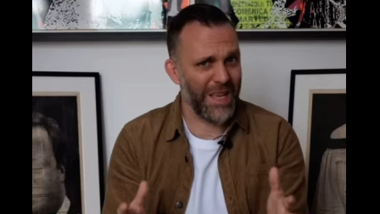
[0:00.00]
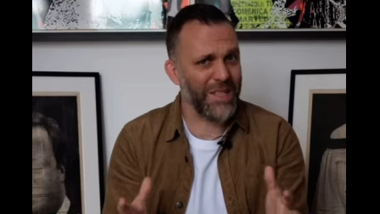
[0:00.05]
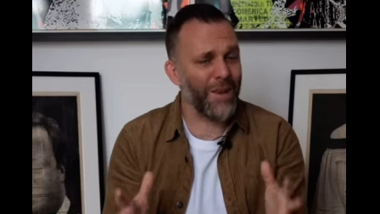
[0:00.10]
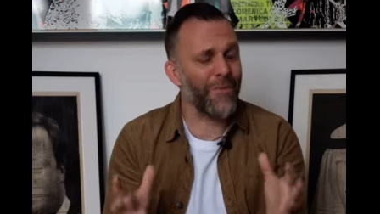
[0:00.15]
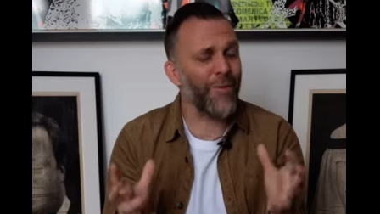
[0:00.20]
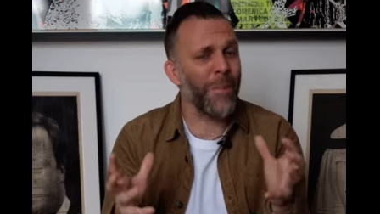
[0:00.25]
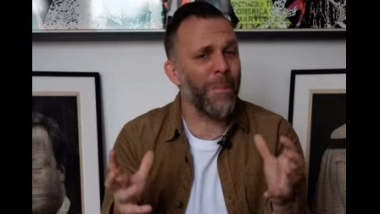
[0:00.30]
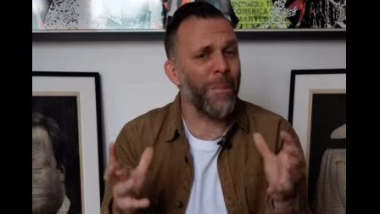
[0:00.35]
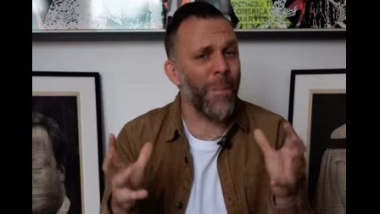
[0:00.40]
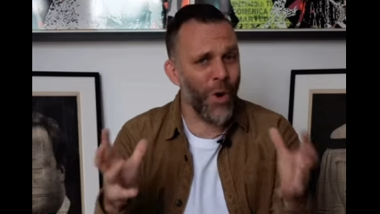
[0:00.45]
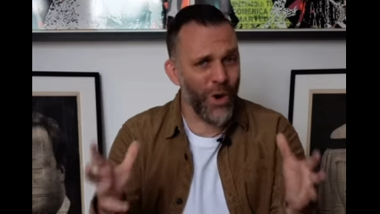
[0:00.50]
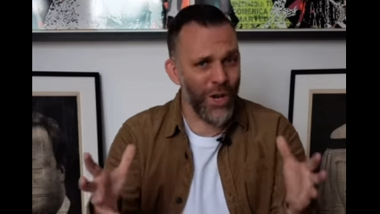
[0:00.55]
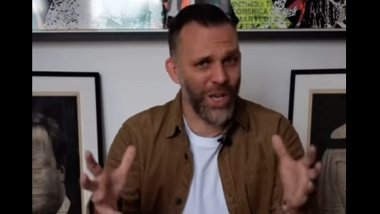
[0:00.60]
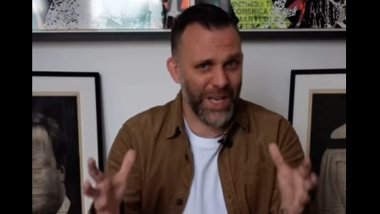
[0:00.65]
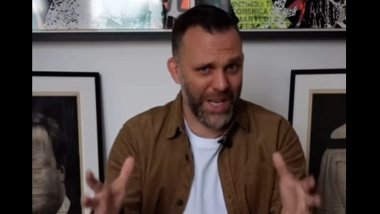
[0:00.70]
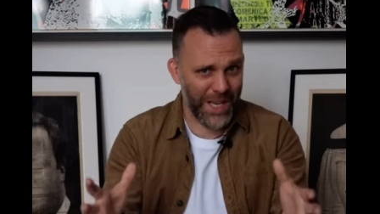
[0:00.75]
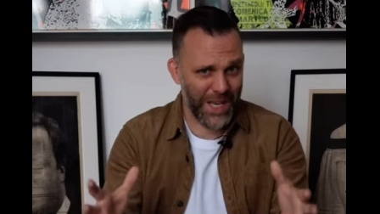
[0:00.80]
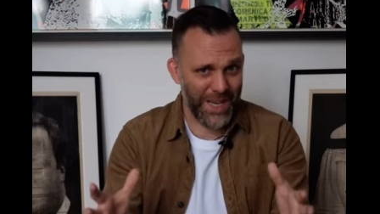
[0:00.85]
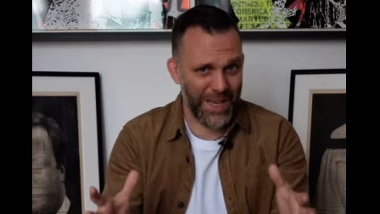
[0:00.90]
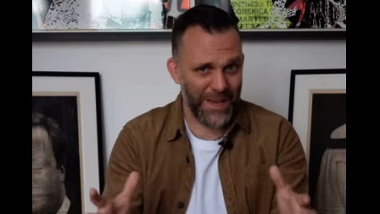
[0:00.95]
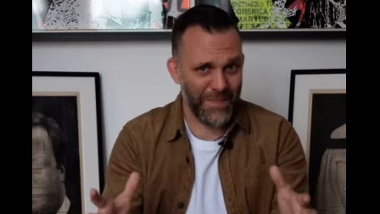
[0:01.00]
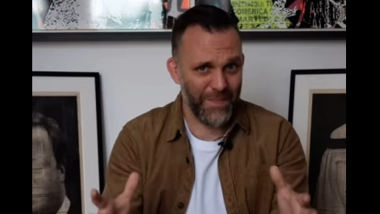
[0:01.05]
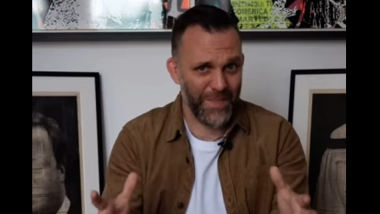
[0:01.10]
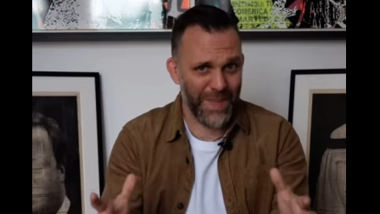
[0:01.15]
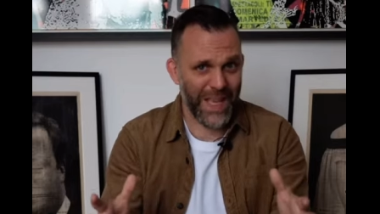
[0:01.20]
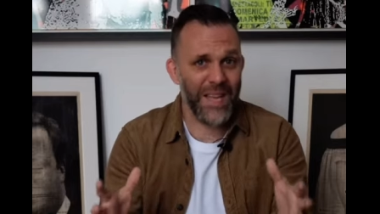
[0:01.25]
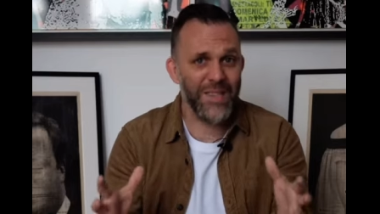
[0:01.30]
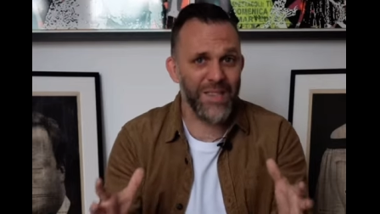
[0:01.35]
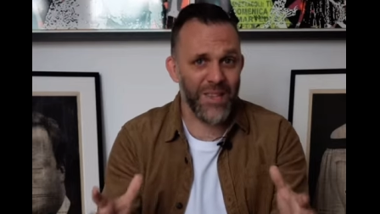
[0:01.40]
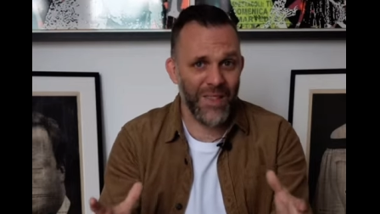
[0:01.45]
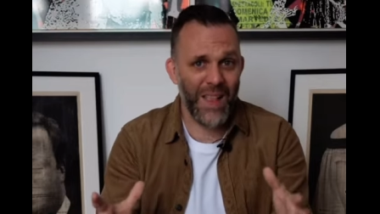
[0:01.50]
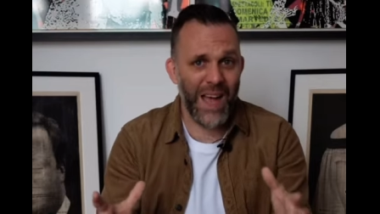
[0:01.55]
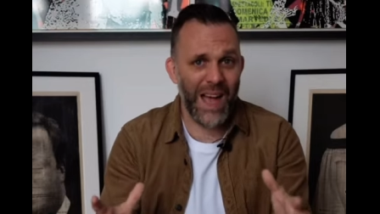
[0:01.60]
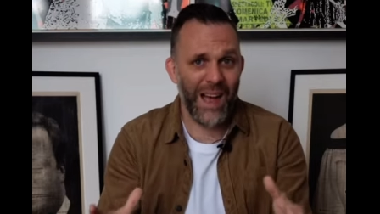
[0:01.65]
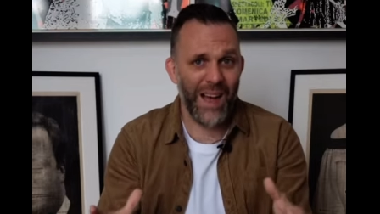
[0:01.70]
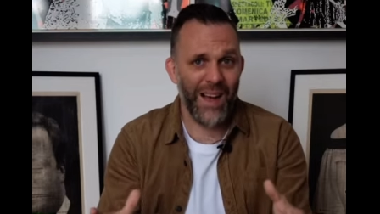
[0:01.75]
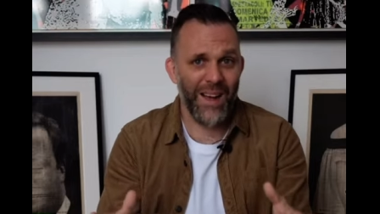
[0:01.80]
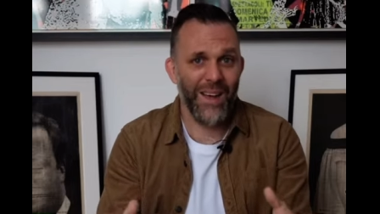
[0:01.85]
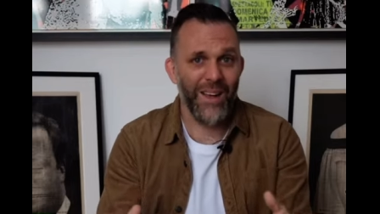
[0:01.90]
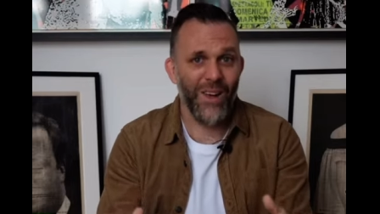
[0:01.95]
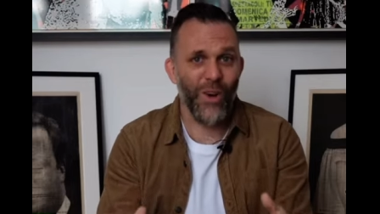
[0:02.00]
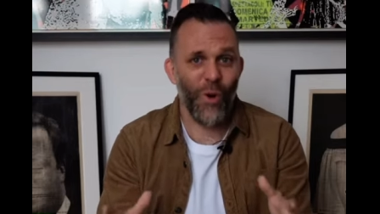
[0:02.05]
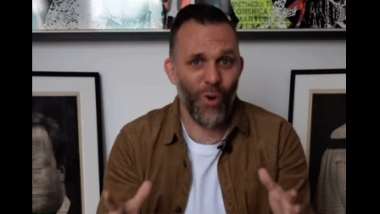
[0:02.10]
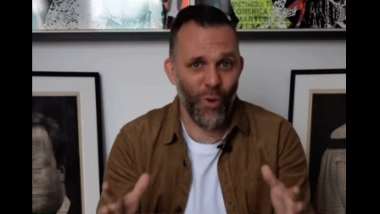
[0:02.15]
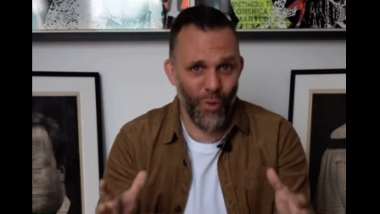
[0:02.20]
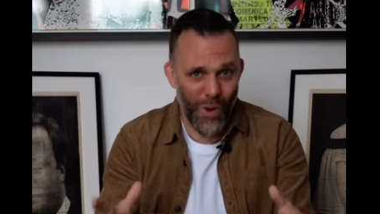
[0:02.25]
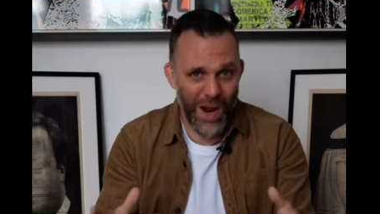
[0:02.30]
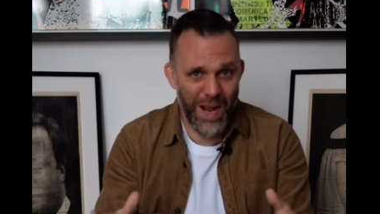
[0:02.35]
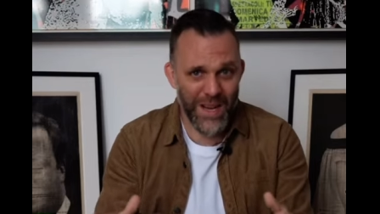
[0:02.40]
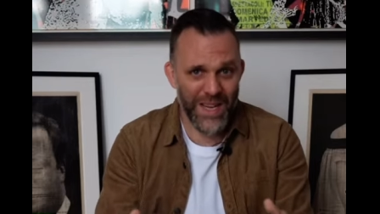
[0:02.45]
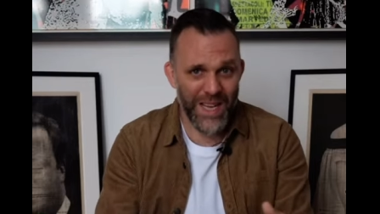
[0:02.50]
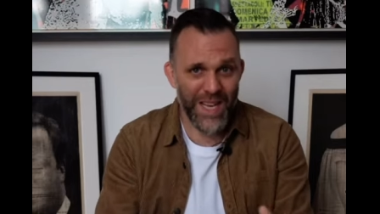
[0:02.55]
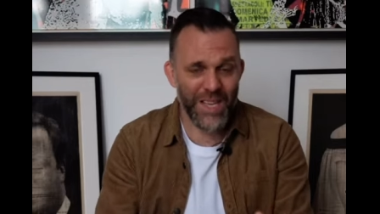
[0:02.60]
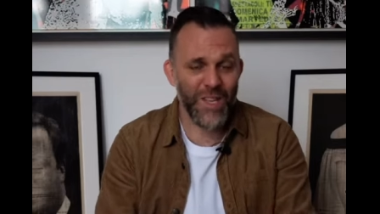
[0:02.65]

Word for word: As if the monarchy isn't that already.